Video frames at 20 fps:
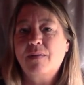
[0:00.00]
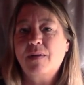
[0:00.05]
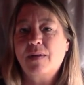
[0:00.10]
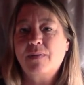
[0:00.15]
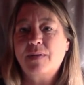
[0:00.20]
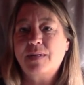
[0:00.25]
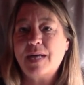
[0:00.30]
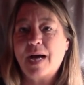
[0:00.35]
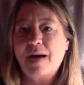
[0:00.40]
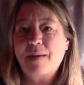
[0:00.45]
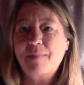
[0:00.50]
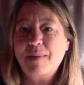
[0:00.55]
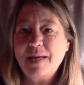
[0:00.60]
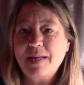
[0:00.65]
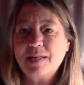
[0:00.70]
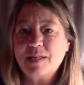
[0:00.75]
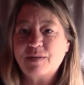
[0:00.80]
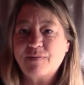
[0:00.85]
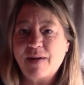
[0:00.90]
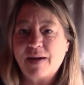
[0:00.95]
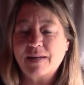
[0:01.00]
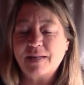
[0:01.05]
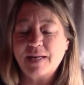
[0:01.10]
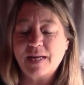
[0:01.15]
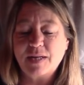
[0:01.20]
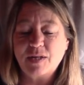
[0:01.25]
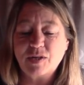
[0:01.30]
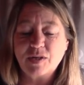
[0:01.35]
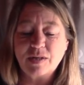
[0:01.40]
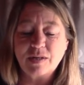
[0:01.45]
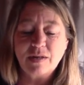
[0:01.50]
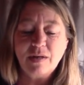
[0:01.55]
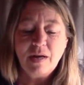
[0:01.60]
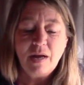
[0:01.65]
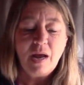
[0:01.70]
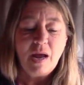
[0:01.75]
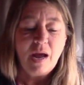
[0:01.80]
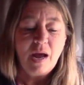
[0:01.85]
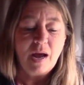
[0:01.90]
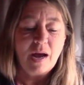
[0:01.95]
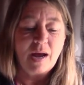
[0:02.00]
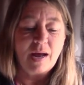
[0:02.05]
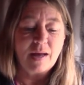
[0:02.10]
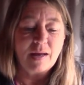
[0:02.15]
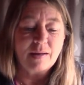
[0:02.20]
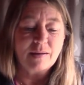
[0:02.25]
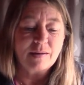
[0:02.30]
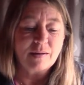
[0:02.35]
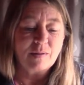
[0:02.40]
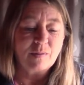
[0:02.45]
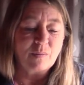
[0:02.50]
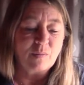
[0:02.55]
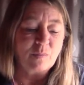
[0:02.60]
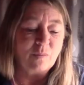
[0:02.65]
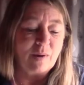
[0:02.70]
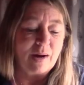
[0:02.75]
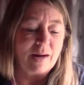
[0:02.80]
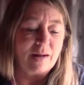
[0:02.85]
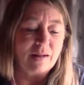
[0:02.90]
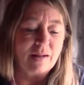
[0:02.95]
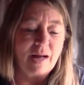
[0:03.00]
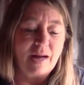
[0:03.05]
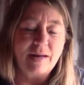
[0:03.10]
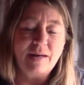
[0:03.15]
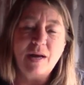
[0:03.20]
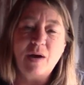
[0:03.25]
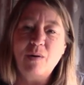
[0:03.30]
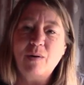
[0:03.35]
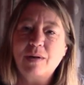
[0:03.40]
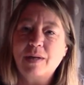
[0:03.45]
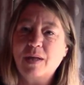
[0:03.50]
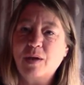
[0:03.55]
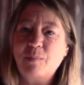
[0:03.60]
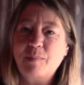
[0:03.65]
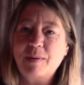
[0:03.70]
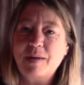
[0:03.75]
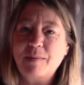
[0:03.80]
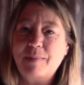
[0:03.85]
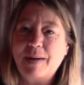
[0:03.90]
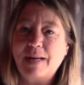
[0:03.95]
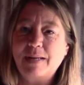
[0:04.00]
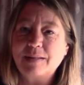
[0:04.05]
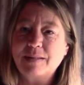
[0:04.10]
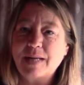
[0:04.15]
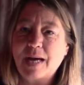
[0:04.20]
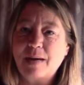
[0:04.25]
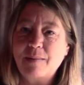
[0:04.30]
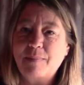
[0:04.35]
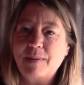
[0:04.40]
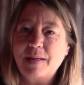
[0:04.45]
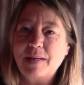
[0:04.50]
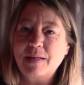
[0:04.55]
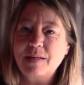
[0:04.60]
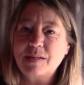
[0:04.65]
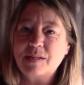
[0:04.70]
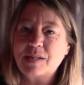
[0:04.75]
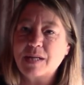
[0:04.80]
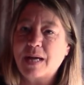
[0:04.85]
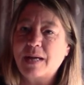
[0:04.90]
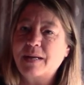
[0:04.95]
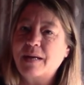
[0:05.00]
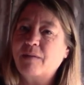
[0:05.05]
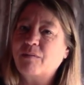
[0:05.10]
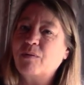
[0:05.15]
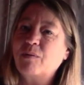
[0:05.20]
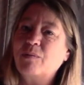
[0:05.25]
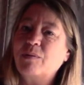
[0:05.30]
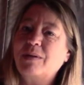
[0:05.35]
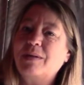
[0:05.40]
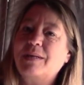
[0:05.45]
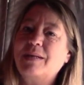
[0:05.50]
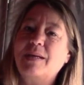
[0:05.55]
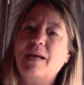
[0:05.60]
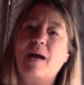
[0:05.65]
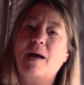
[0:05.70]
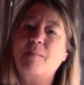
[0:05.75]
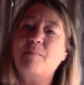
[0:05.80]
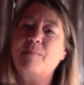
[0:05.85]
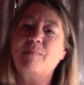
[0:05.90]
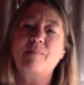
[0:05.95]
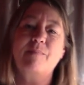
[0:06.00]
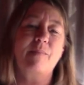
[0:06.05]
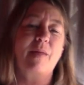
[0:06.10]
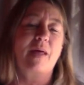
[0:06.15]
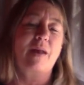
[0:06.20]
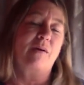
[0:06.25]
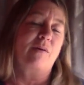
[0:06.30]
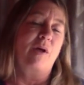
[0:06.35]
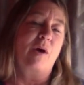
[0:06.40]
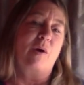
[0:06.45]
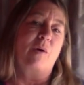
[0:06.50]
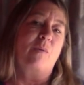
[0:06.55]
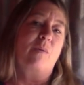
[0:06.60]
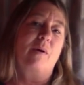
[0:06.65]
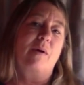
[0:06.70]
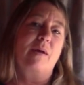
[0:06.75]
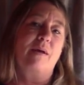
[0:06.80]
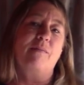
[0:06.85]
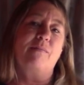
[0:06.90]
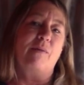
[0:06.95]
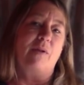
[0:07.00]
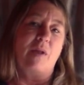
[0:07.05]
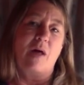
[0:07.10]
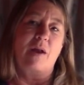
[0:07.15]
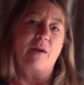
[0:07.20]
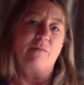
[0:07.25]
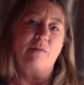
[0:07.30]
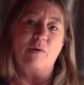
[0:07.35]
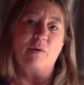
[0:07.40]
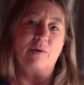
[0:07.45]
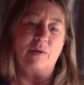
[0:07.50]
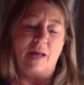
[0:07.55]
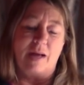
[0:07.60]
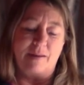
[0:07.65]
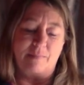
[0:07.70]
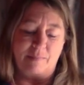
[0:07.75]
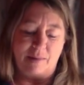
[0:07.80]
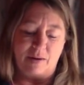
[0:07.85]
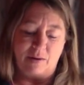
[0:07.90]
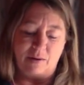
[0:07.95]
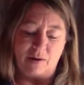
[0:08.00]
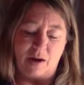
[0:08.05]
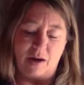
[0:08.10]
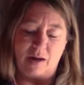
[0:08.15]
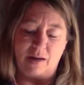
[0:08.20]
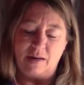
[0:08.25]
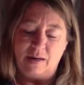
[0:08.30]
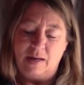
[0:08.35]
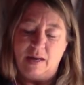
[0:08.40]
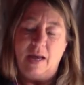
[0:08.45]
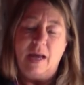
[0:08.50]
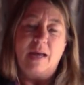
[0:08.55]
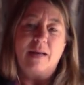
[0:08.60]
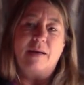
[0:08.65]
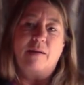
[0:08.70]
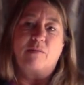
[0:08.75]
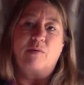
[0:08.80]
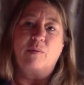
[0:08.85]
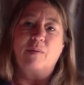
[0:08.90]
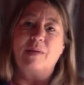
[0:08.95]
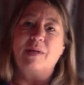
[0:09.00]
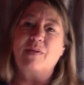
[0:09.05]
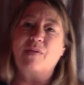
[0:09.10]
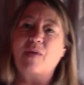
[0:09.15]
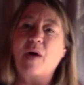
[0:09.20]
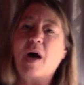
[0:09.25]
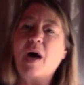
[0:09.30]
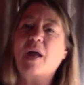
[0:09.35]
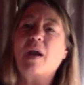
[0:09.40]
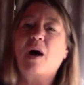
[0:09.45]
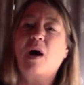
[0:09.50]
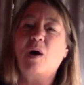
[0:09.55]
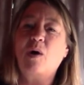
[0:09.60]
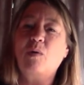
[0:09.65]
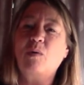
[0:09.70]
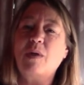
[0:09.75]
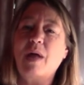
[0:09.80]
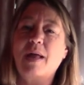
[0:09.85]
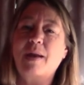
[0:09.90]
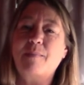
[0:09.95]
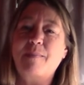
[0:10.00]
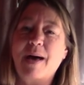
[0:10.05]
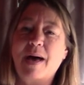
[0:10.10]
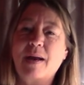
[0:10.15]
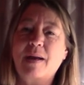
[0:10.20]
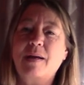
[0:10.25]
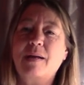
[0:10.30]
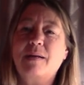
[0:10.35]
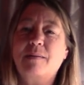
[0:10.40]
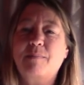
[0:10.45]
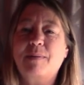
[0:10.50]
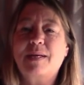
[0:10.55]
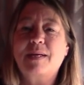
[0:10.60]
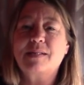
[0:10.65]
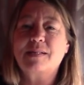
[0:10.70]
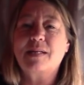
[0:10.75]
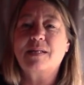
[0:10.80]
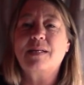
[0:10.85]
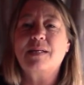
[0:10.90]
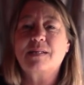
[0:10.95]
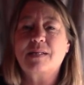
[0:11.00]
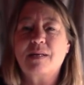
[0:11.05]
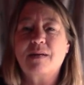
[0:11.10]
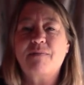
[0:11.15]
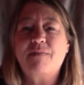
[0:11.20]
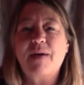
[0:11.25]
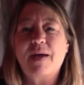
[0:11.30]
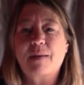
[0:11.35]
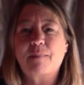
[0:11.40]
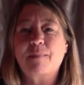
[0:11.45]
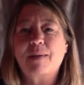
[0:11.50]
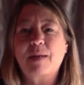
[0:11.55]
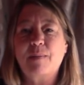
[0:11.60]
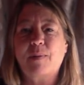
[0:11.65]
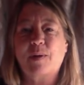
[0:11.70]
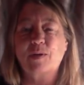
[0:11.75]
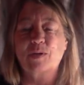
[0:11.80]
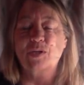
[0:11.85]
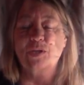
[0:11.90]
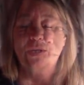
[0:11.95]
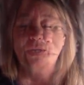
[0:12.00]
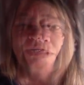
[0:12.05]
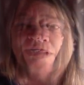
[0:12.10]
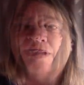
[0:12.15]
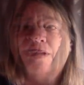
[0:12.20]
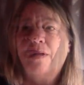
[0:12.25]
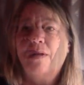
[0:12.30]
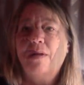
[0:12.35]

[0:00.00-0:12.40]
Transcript: the Diabetes Foundation. And while I know a little bit about diabetes, I never really, I don't know if a lot of you are like me or not, never really thought a whole lot about it because it doesn't affect me personally.